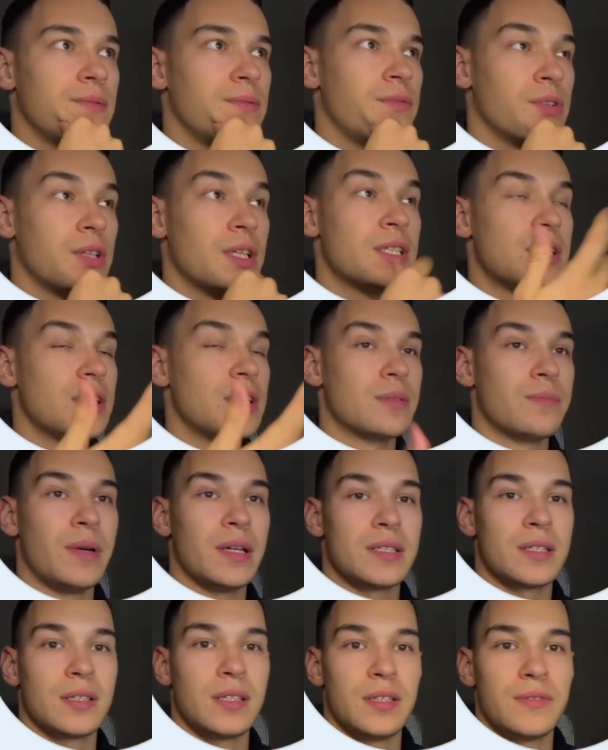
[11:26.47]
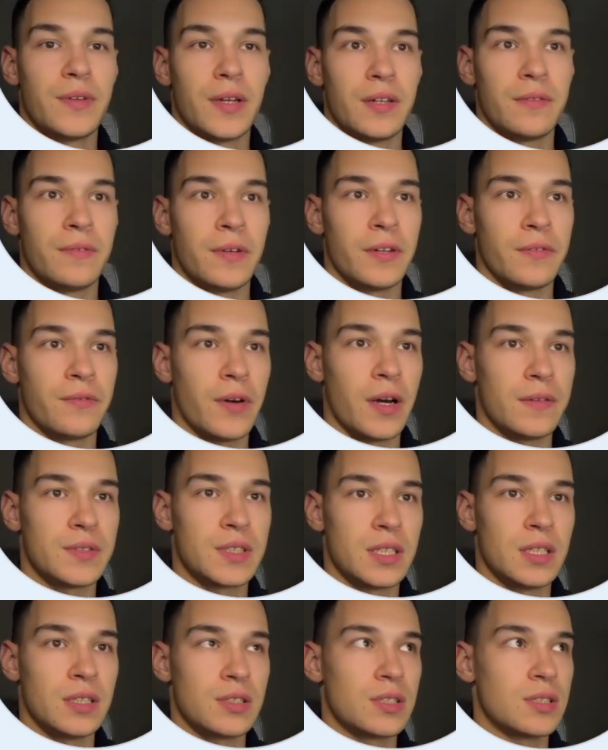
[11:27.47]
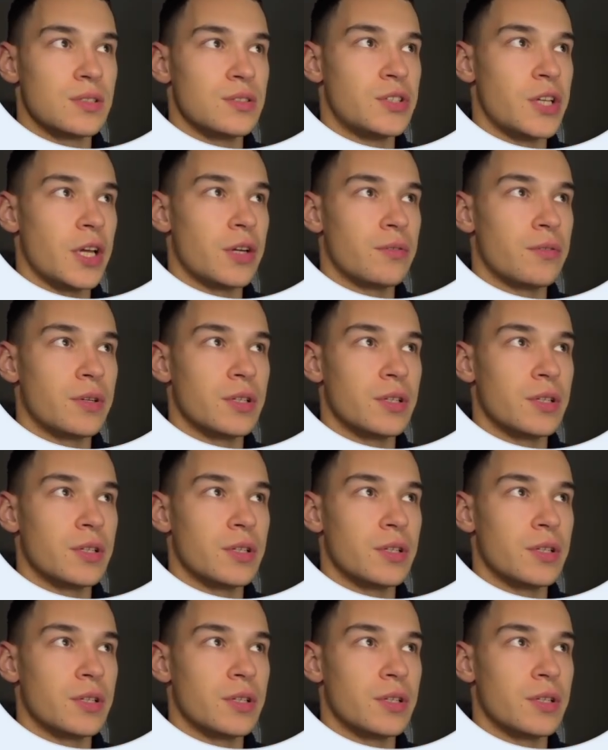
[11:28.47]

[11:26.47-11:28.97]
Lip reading: this year, basically 2025 since January.